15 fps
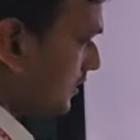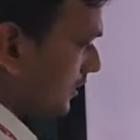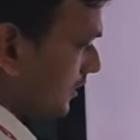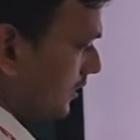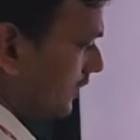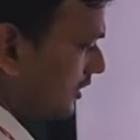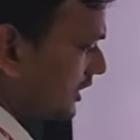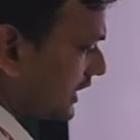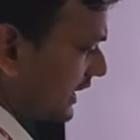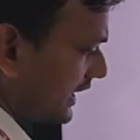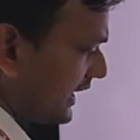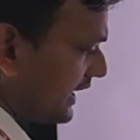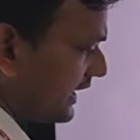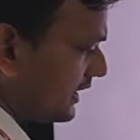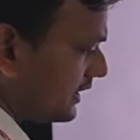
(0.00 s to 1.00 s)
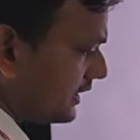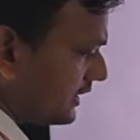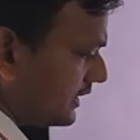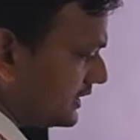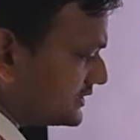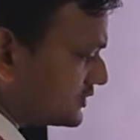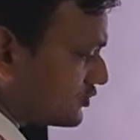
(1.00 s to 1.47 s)
or n
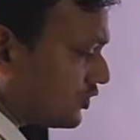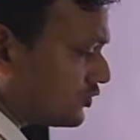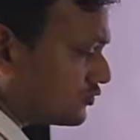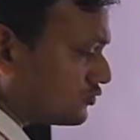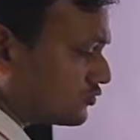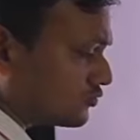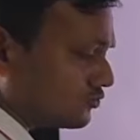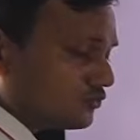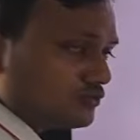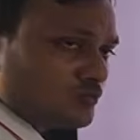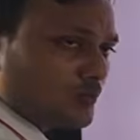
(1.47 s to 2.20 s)
is equal to 2.